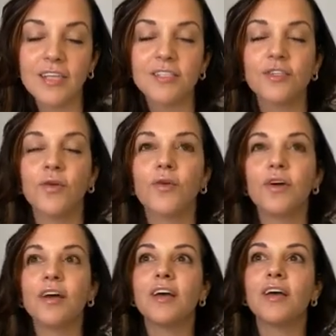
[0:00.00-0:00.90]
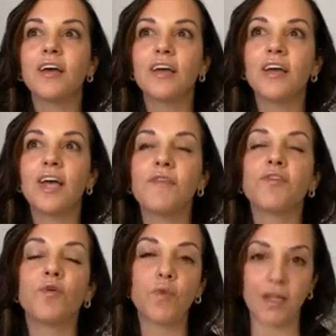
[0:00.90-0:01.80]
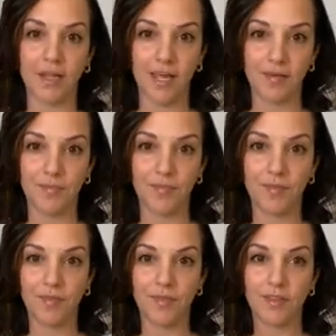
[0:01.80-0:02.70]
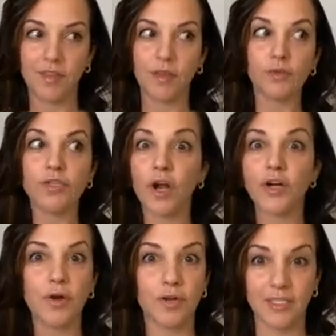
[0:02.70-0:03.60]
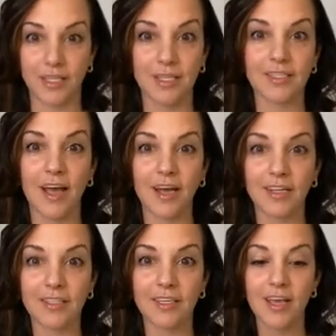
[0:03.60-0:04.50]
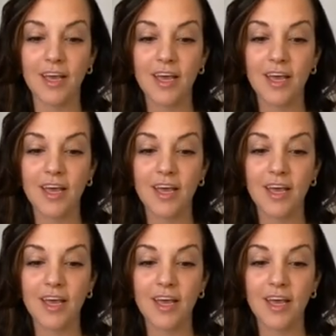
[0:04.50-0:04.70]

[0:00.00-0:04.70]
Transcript: So if you're willing, you'll start noticing the signs.